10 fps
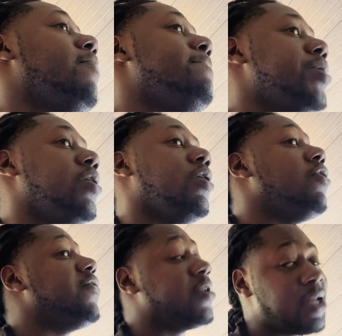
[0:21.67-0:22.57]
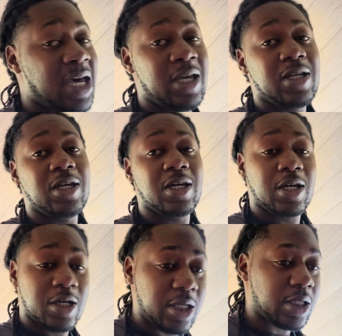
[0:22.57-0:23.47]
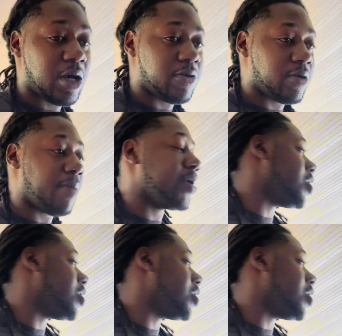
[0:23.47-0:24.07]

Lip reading: But overnight, it cuts off. I mean,